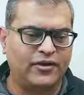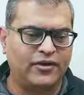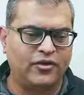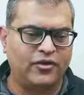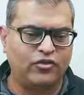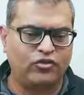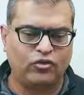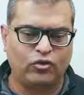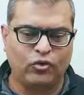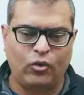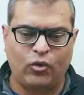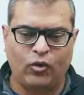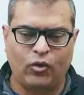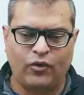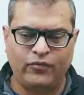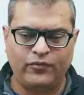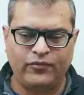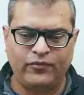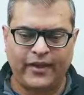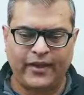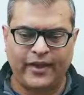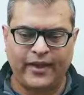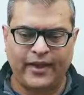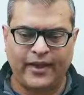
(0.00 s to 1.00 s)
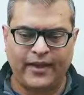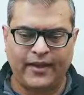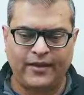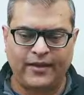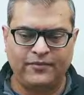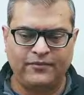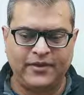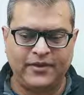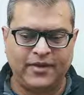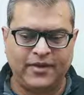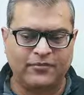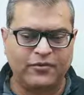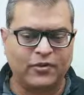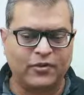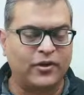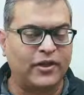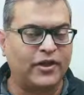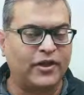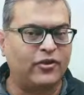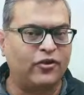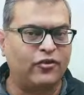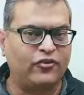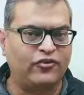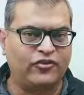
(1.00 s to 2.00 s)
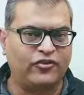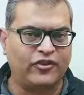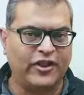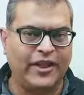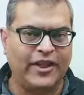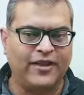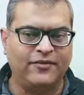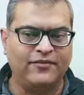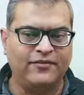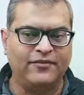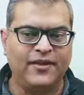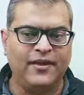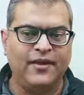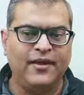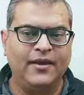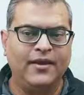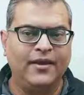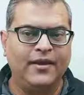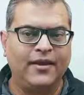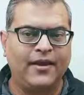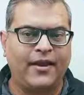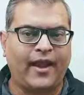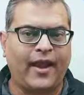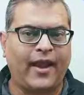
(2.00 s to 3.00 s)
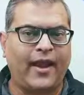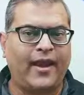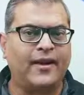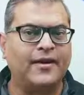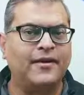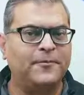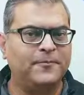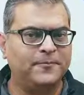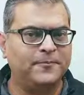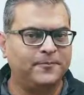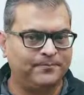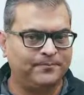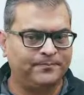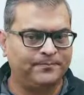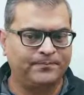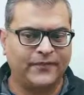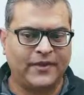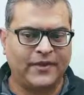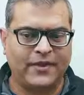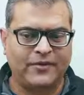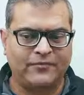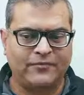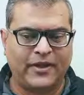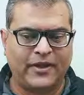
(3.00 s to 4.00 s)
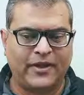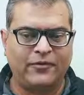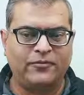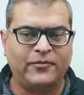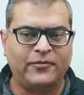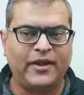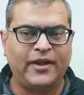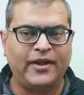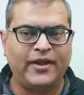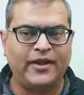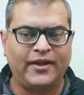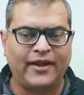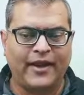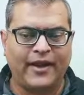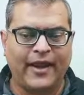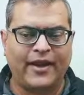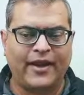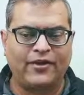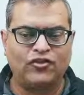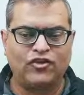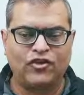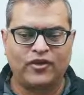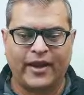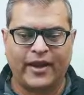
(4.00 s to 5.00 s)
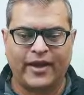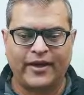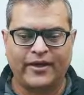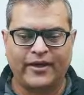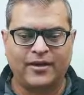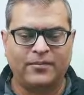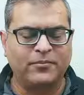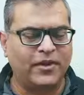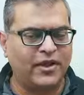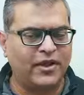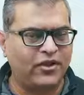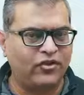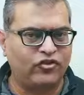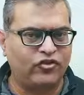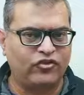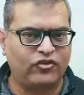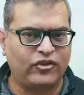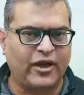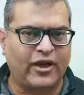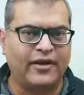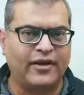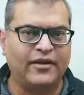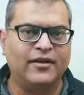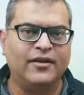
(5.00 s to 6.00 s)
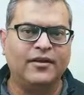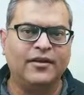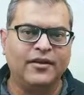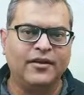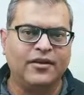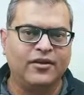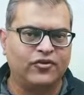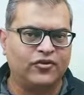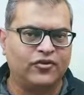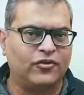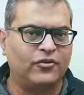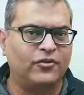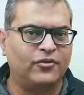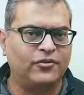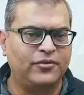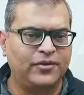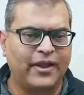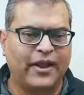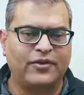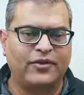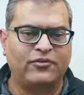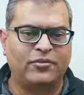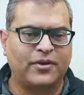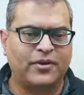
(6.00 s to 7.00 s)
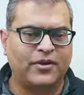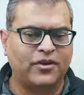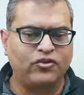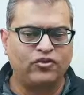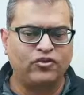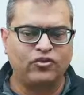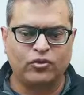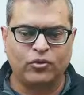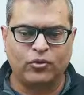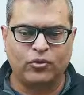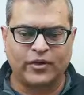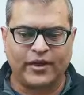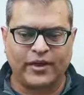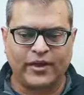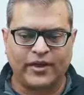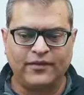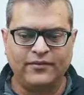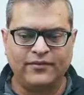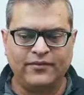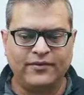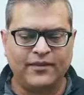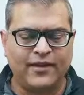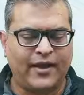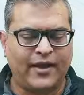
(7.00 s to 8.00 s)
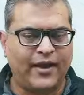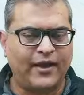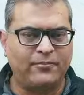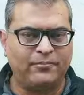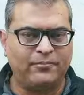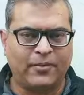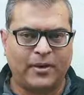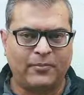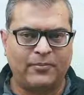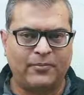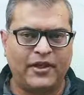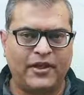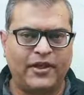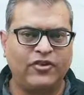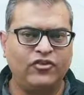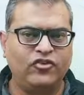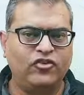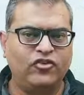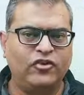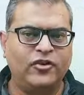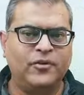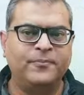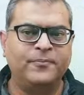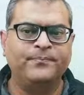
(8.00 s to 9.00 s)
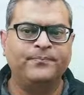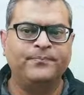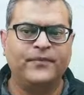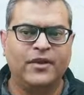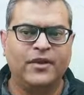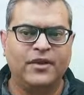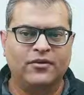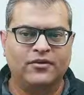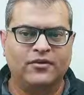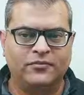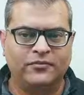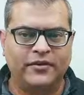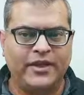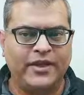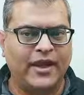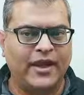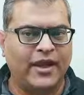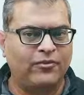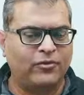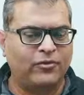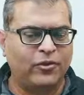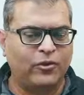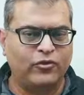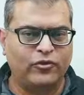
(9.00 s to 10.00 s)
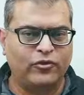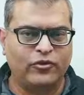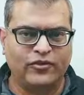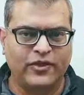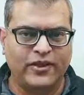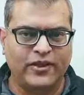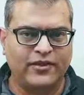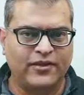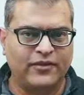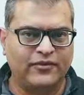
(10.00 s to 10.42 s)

this off, and we have to click on save, and one of the action item is done. So that's where the store is unpublished. We have also seen the